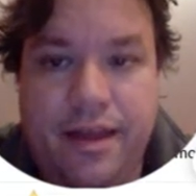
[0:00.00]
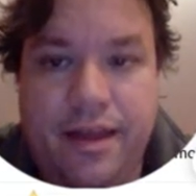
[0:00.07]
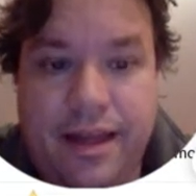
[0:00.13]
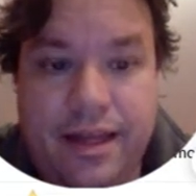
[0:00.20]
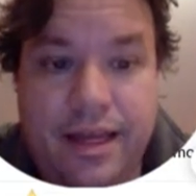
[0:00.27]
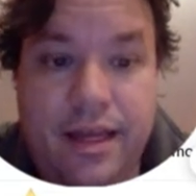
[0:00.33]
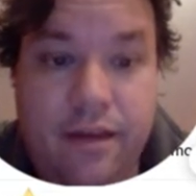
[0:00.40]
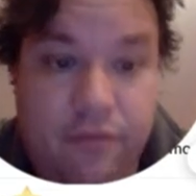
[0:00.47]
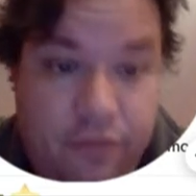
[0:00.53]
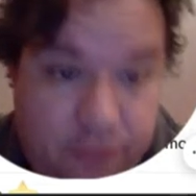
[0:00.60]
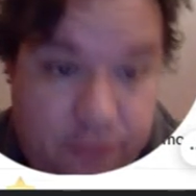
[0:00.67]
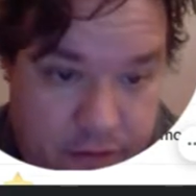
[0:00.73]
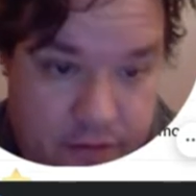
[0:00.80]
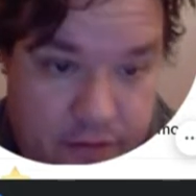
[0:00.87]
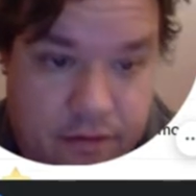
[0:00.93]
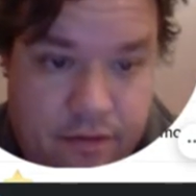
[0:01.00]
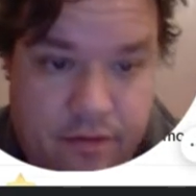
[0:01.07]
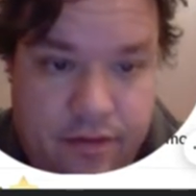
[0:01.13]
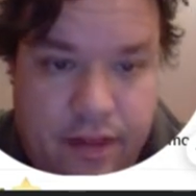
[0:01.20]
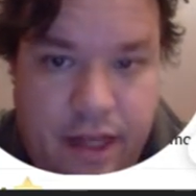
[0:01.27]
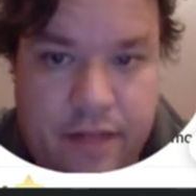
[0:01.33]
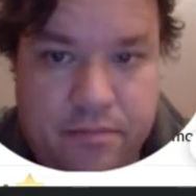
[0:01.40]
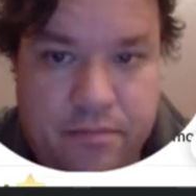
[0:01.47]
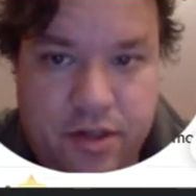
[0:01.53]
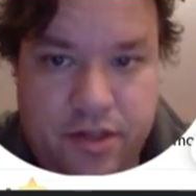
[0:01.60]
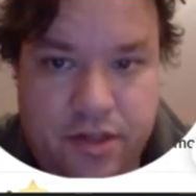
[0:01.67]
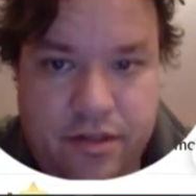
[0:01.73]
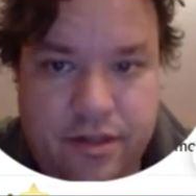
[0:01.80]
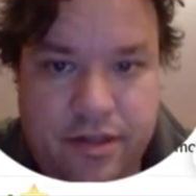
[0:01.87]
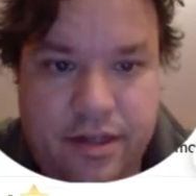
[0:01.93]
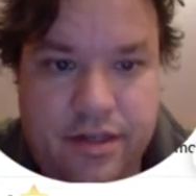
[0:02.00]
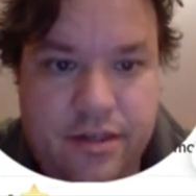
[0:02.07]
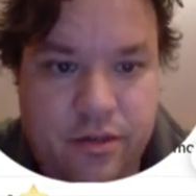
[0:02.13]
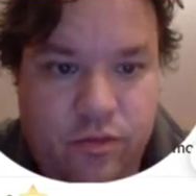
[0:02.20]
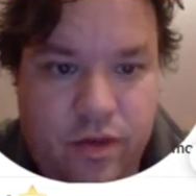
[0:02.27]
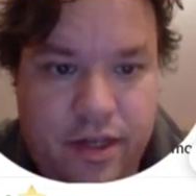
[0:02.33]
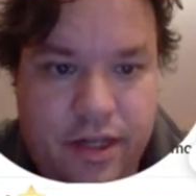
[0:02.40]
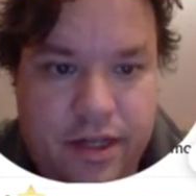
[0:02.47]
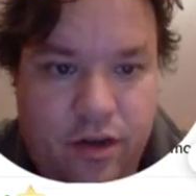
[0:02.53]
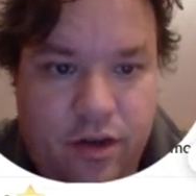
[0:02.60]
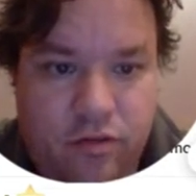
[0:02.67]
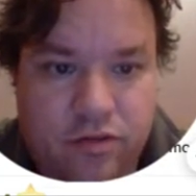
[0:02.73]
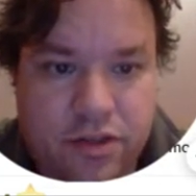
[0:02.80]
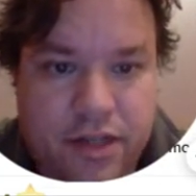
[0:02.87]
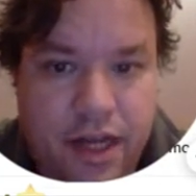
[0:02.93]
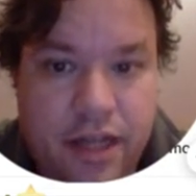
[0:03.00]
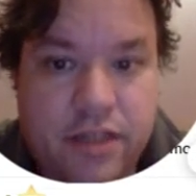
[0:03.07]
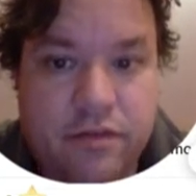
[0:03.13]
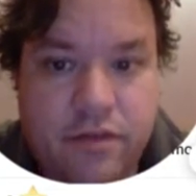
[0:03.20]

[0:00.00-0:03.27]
And if that person is the one that holds the ace